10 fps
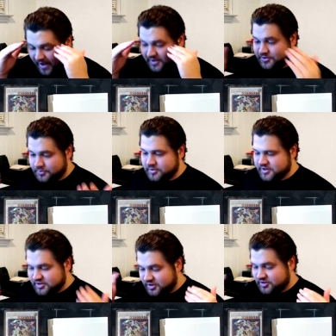It's
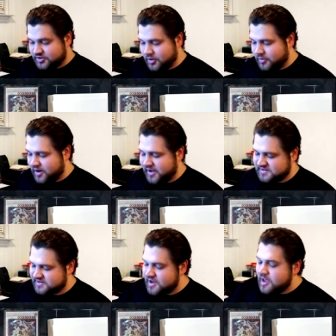actually just so
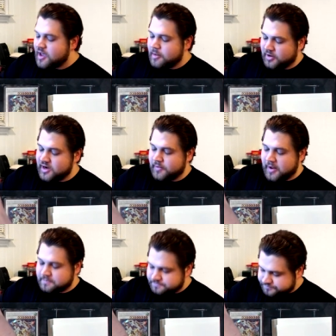nice.
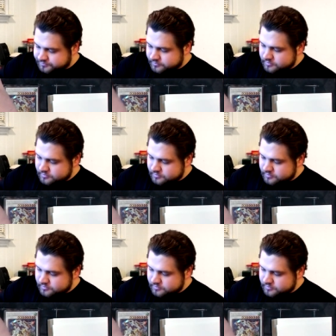But anyway,